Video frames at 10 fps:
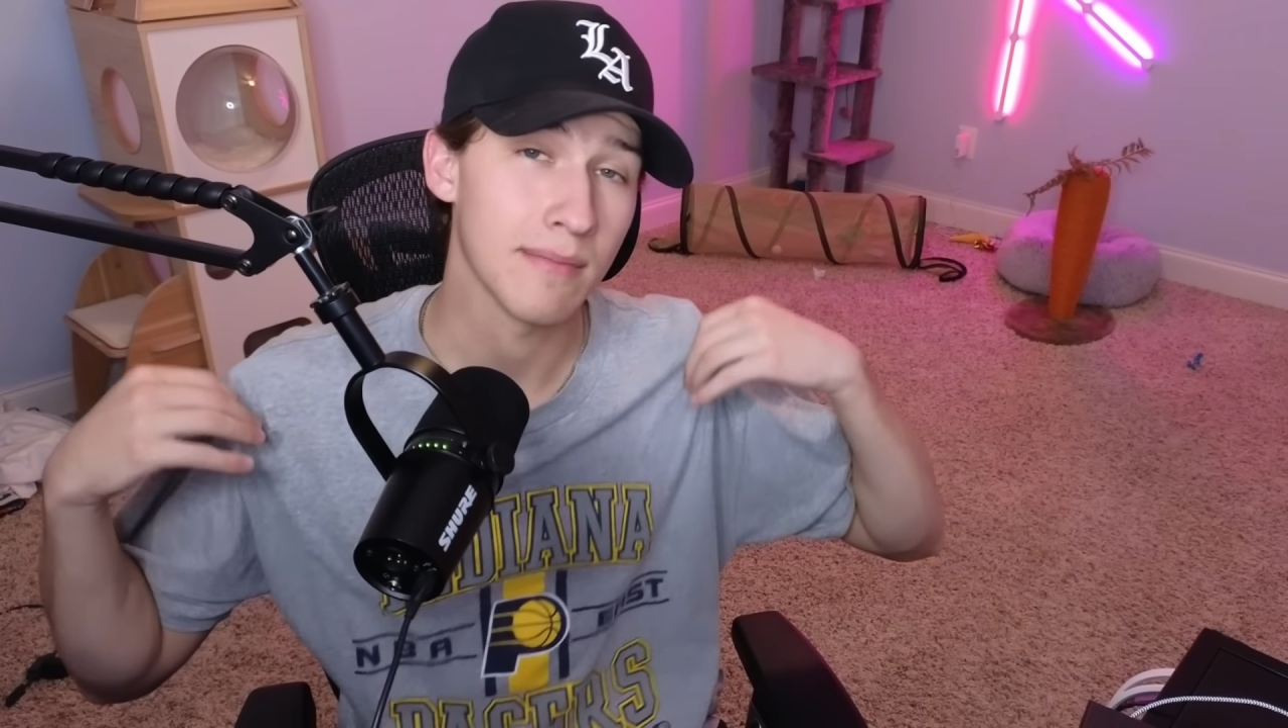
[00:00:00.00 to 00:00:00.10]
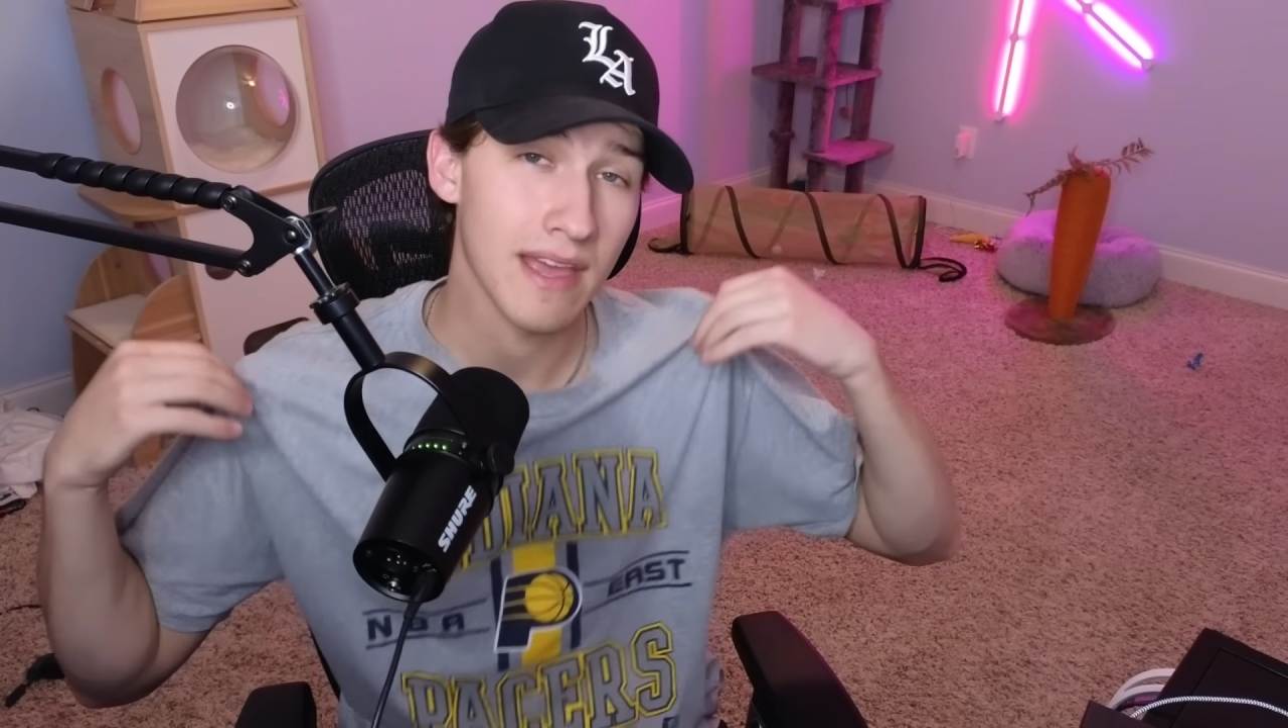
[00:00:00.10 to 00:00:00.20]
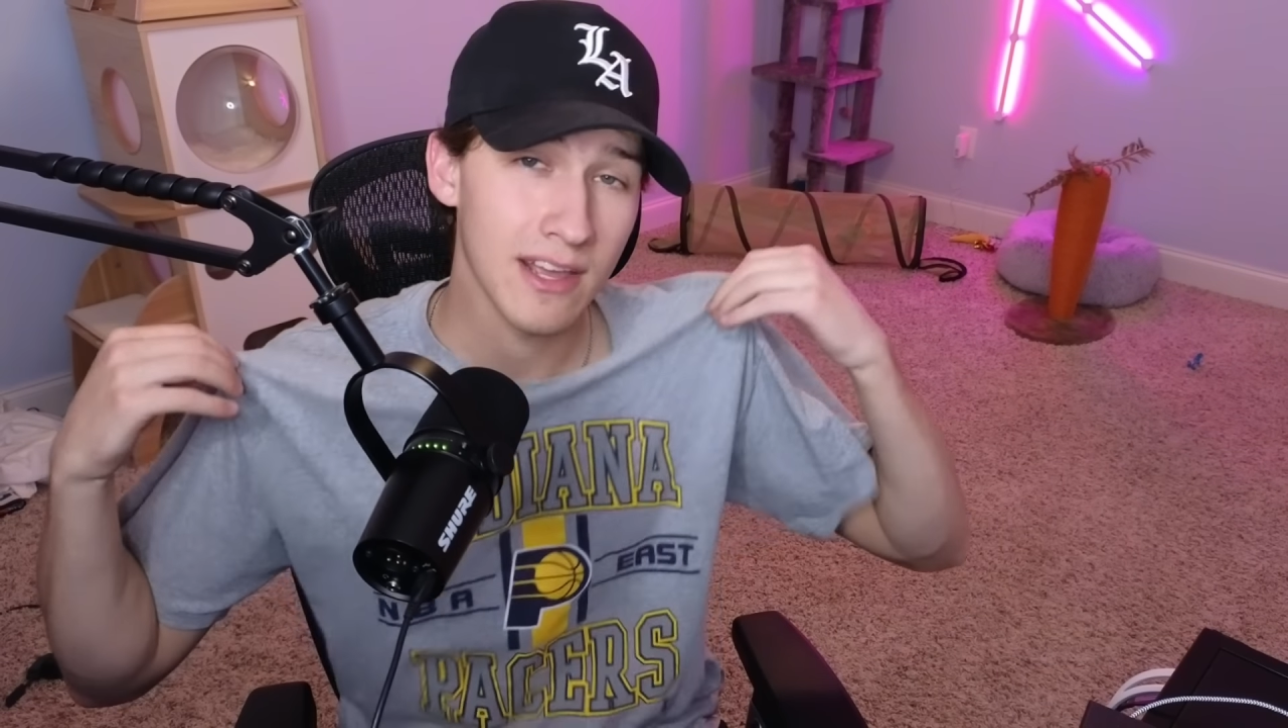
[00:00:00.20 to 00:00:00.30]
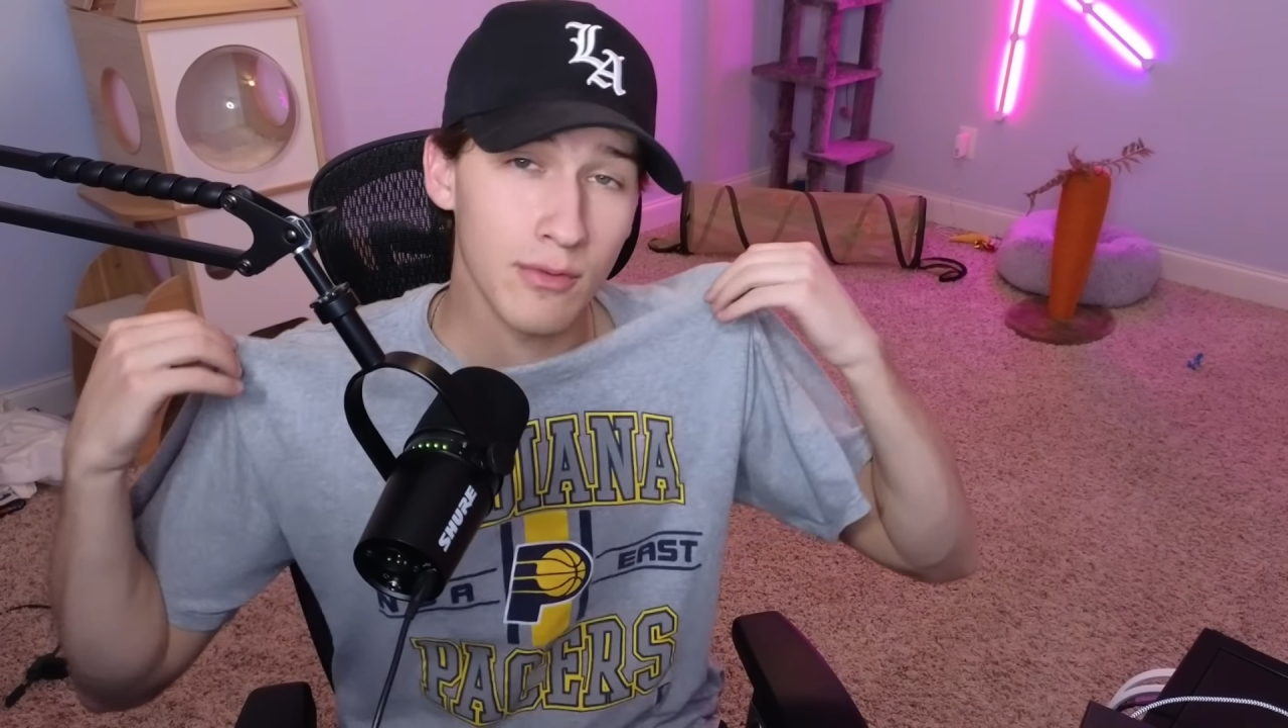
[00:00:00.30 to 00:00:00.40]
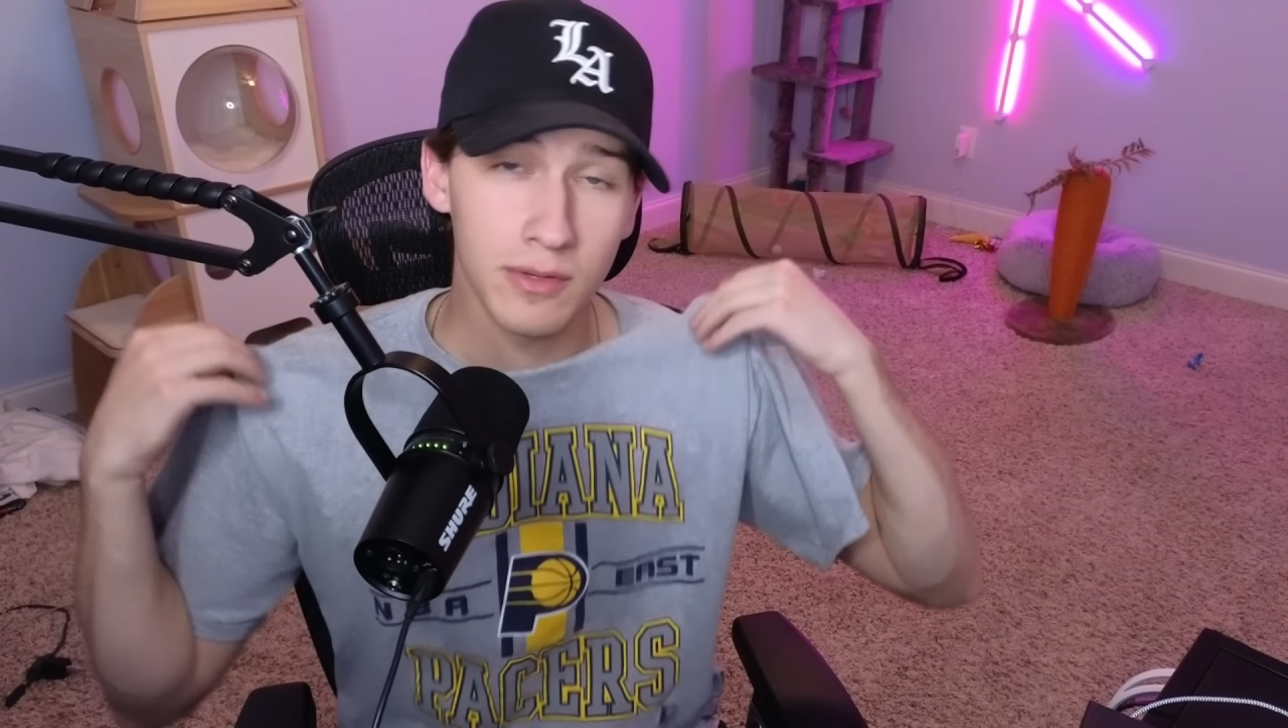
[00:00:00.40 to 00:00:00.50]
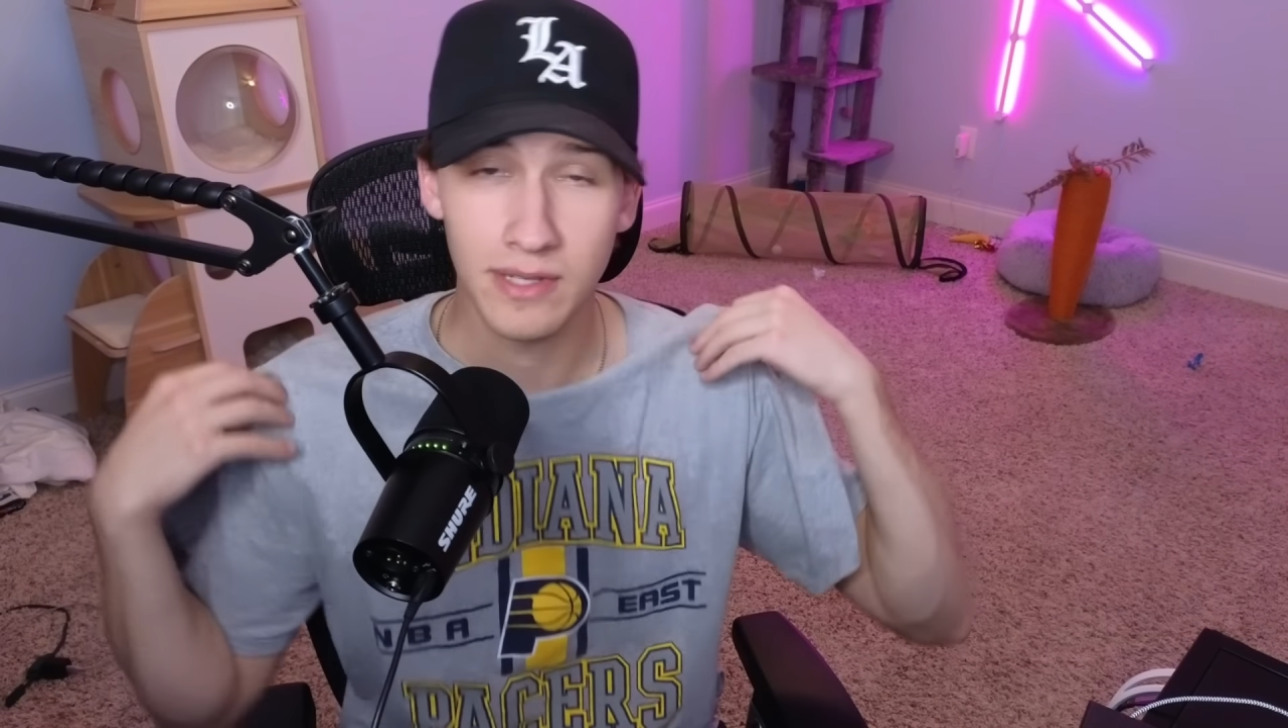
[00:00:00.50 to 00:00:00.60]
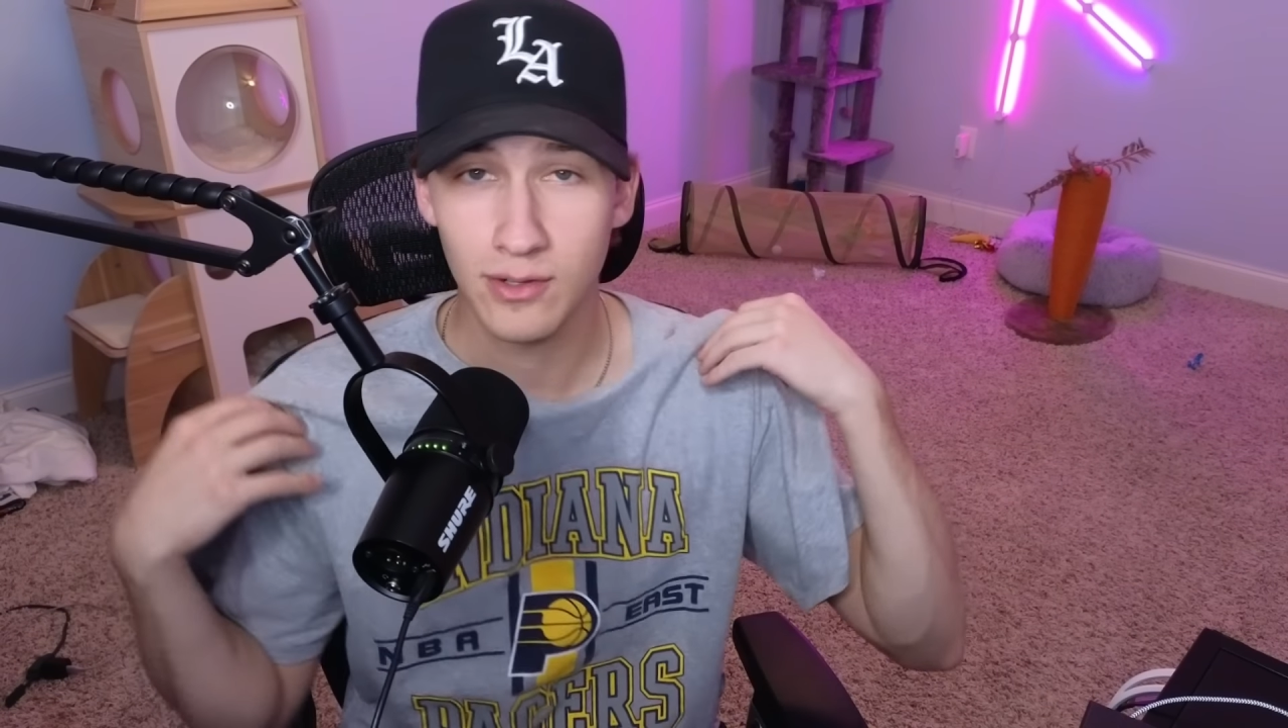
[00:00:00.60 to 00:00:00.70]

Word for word: man, it would be